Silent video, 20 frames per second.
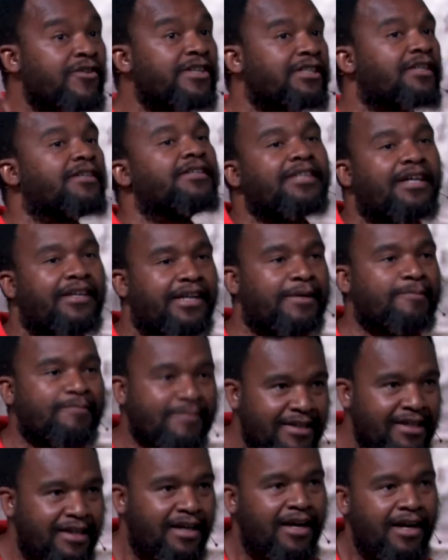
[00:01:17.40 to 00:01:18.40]
single Sunday,
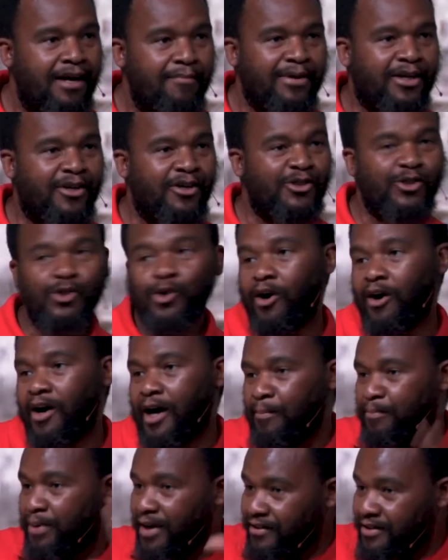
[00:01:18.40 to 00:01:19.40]
because you are
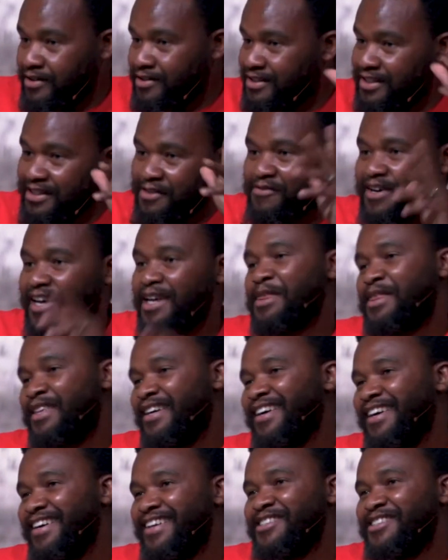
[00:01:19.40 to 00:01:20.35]
our parents in the faith.